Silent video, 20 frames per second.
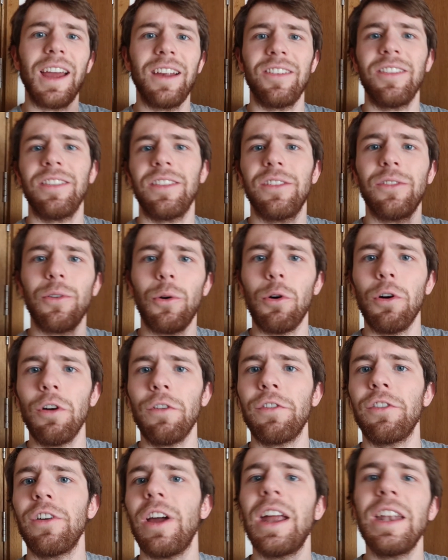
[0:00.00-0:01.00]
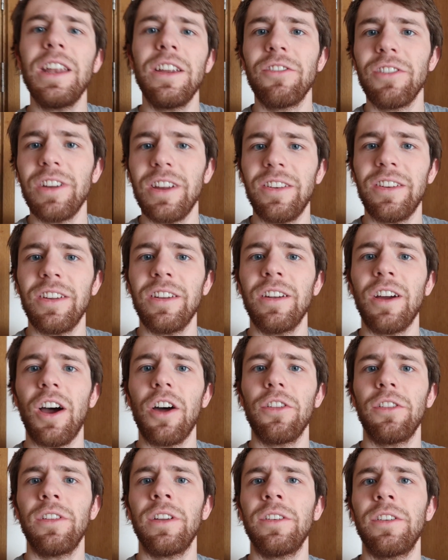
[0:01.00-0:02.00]
exit the door for any reason
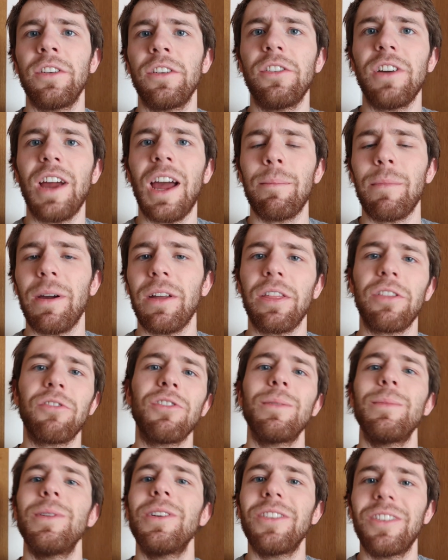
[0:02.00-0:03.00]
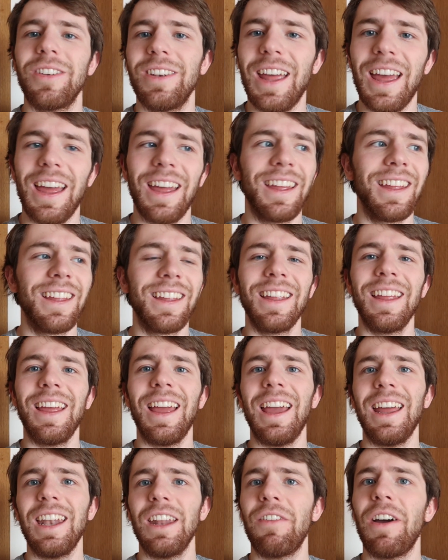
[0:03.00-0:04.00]
other than to grab my 3 meals a day.
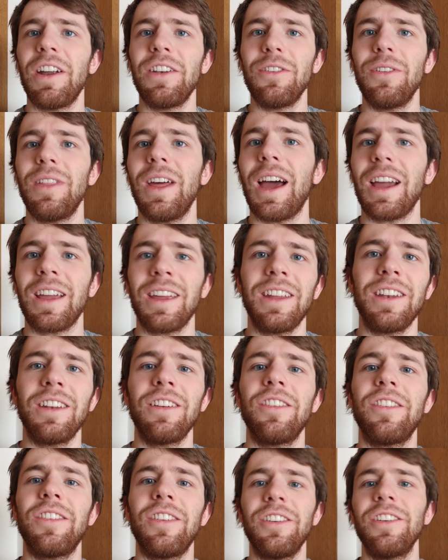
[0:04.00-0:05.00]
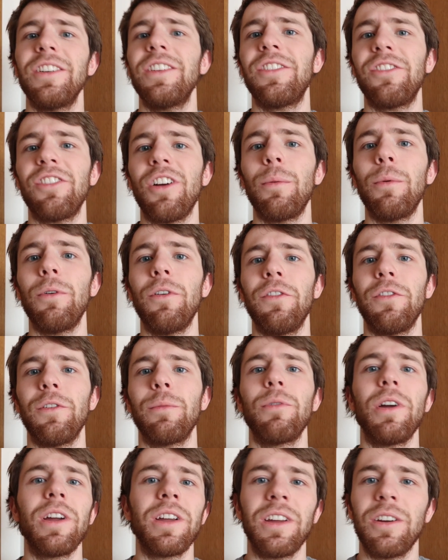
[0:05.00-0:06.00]
And if I do that, I can get in serious trouble for
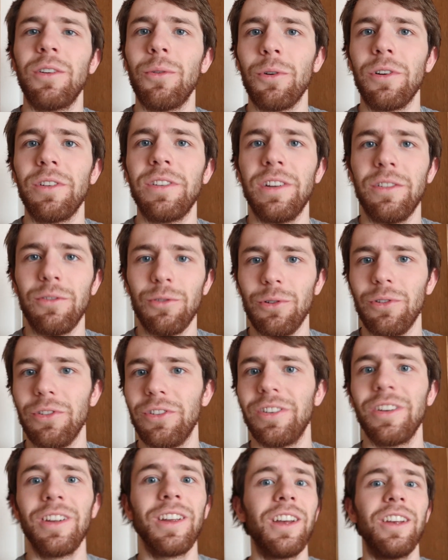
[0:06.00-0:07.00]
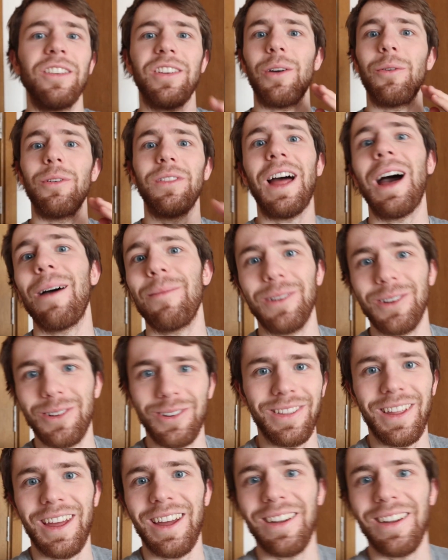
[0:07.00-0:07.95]
breaking quarantine rules. So I will not be doing